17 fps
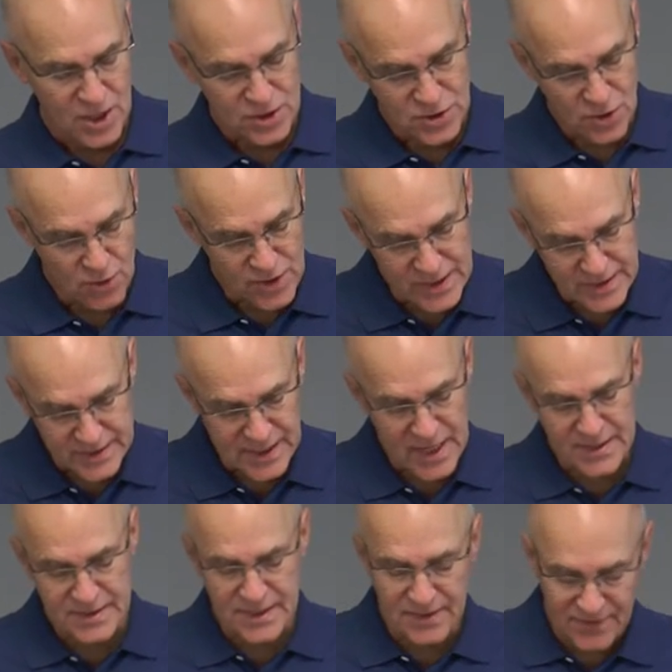So he
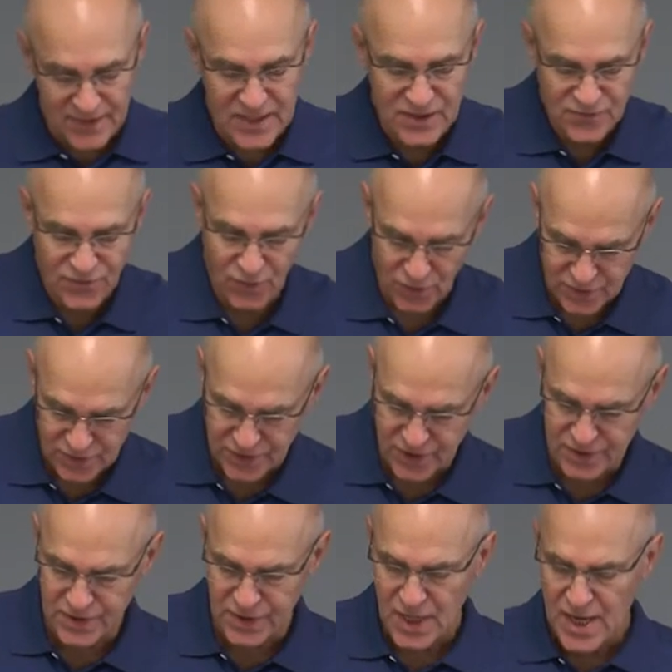says in these
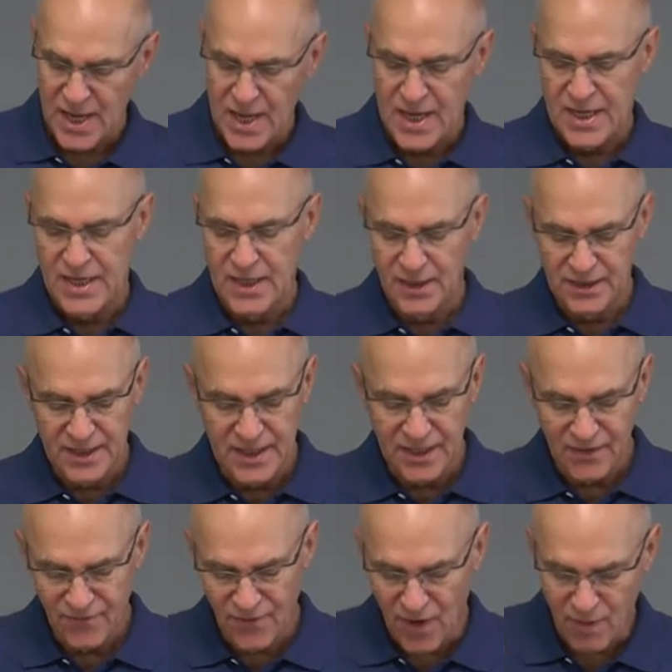verses, he'll
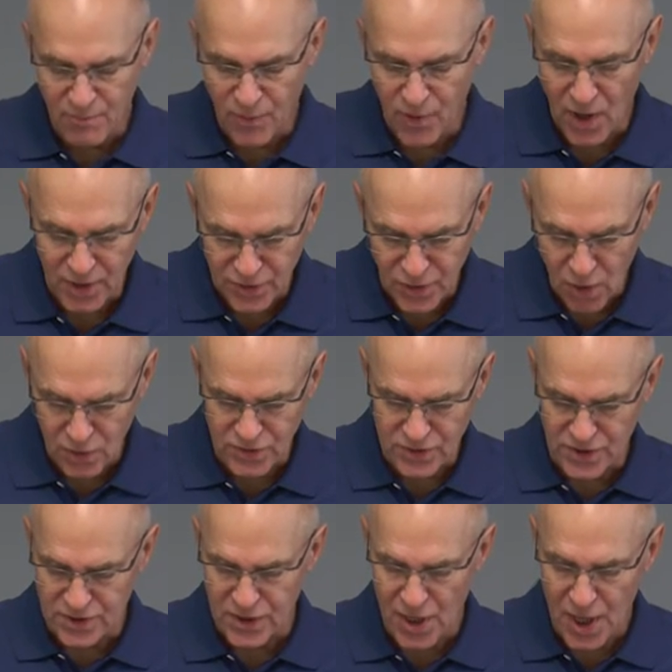give a
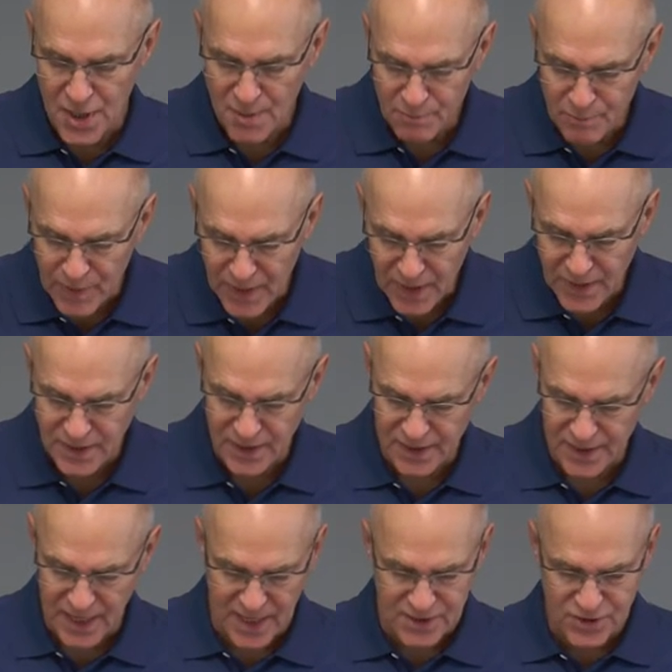prognosis, an
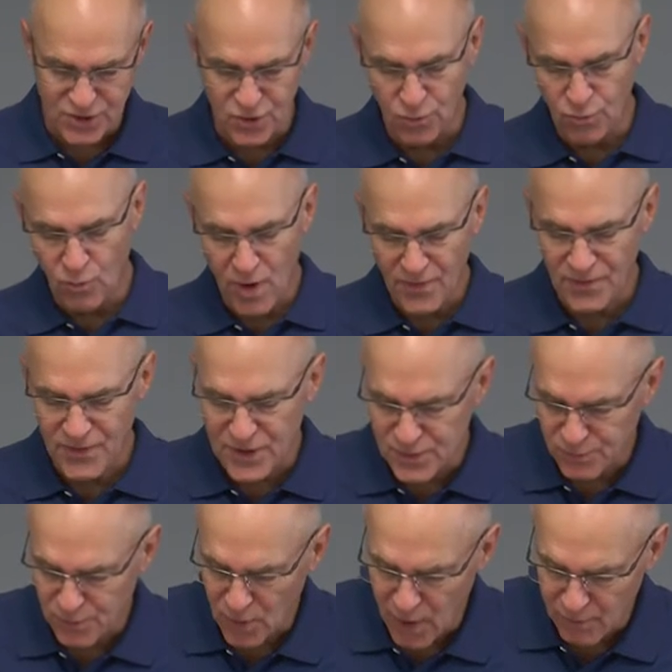opinion as to what
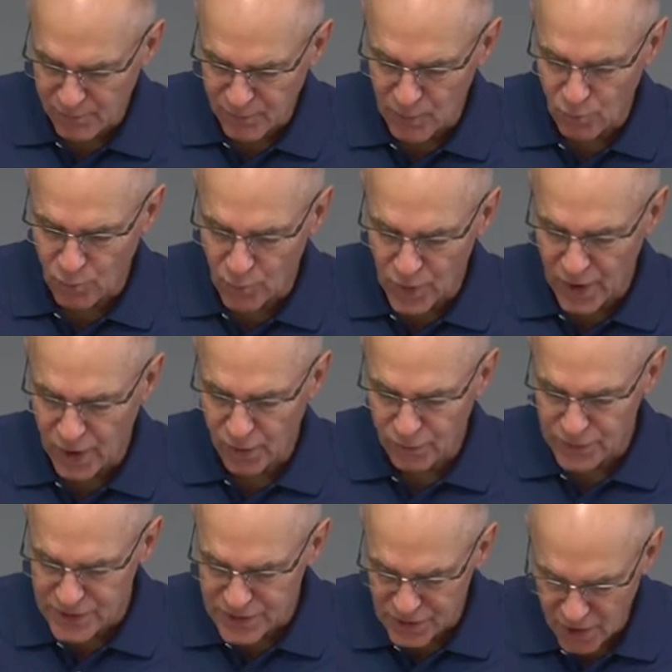this problem will
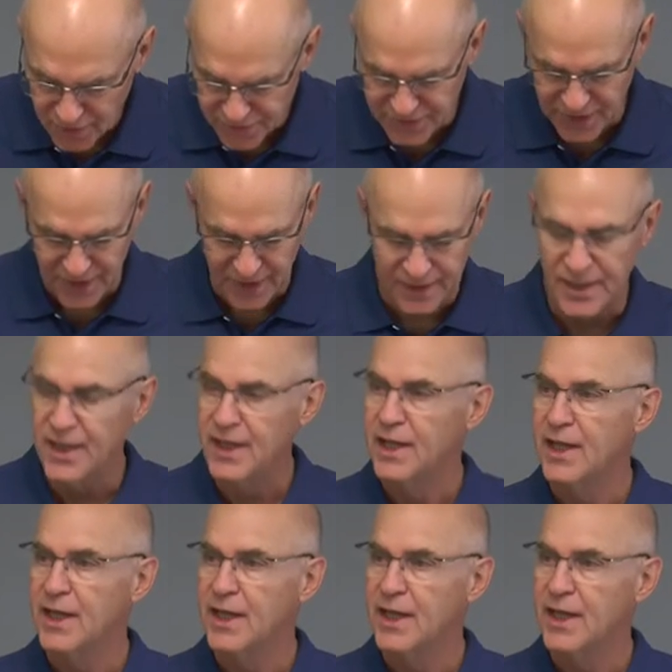result in.